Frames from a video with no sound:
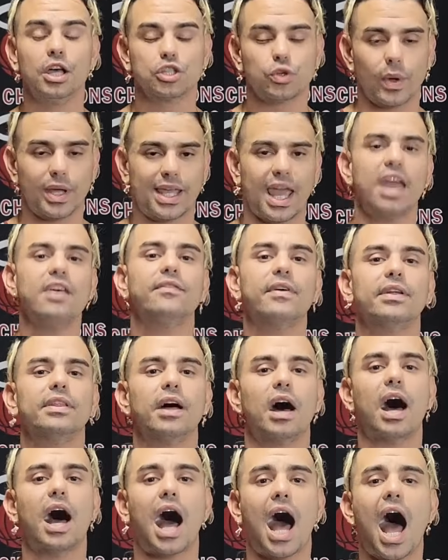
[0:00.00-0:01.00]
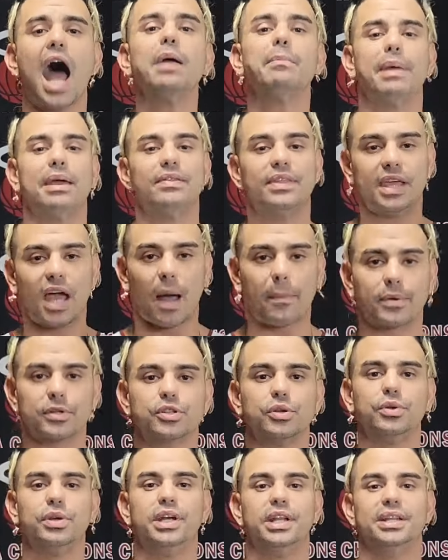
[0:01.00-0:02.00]
So it gave Jaime the
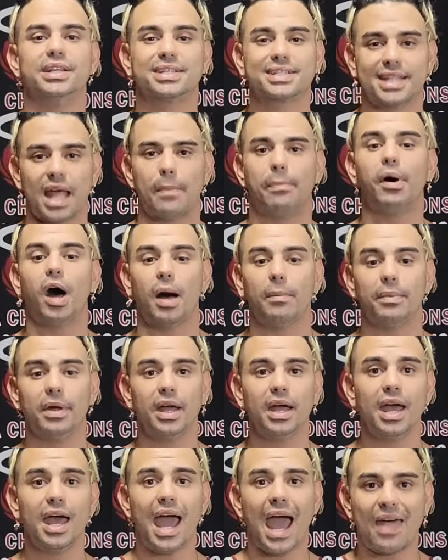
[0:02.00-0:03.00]
opportunity to step up.